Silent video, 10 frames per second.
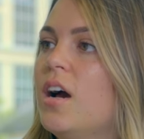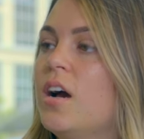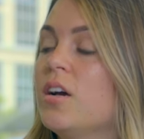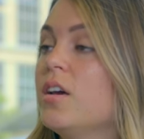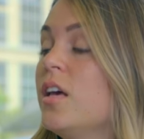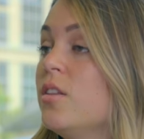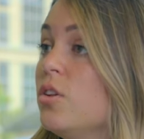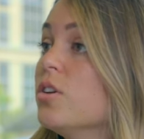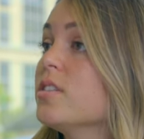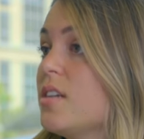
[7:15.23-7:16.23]
a, it
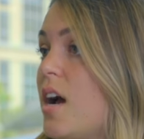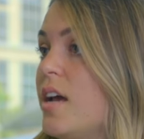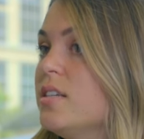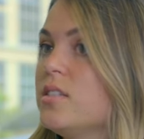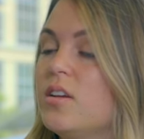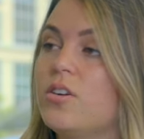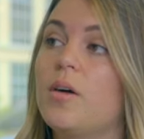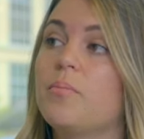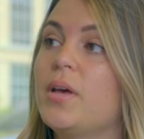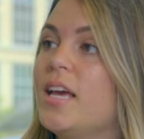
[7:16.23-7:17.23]
looks nice they're
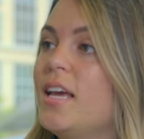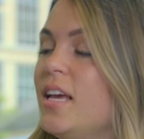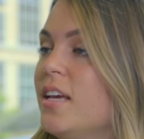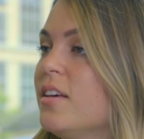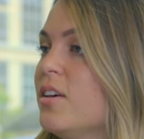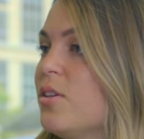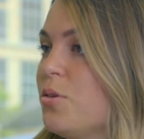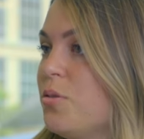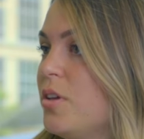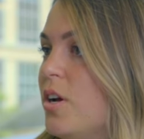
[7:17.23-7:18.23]
not paying
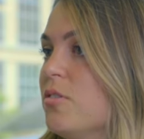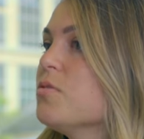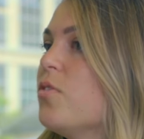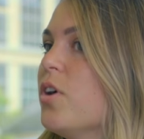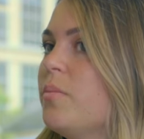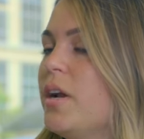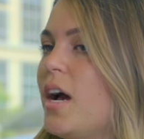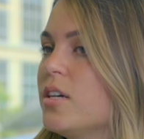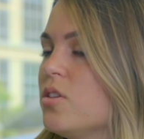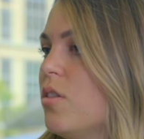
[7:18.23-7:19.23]
through the nose for it but it
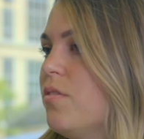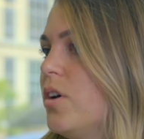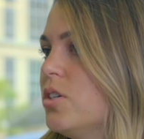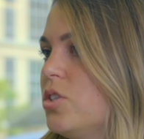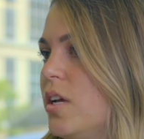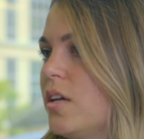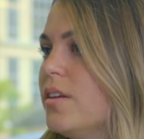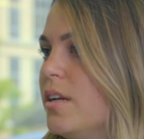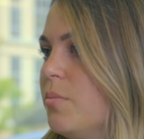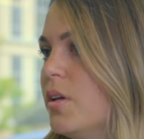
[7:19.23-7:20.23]
has all the function and
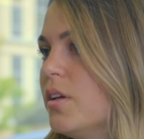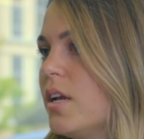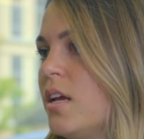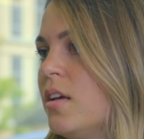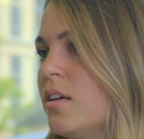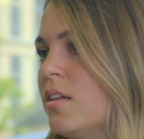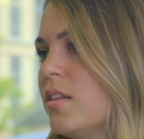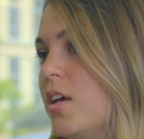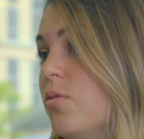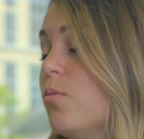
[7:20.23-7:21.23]
cleanability
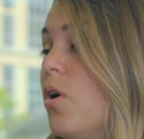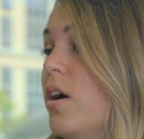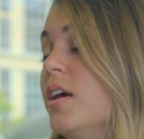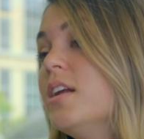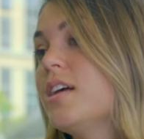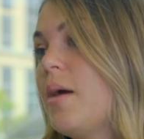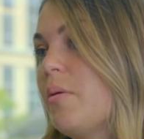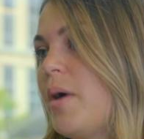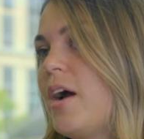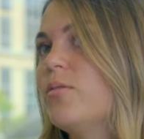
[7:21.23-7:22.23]
that you'd want in a diaper
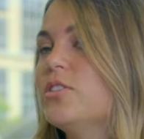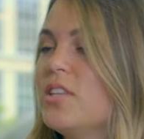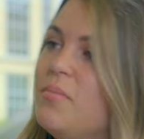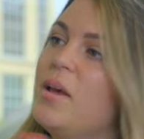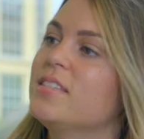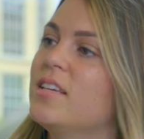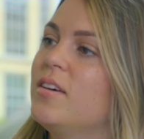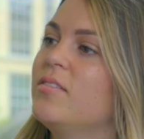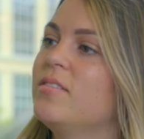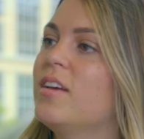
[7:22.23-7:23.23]
bag which then makes
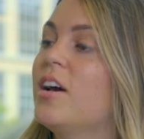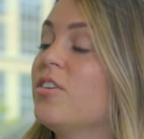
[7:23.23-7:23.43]
it a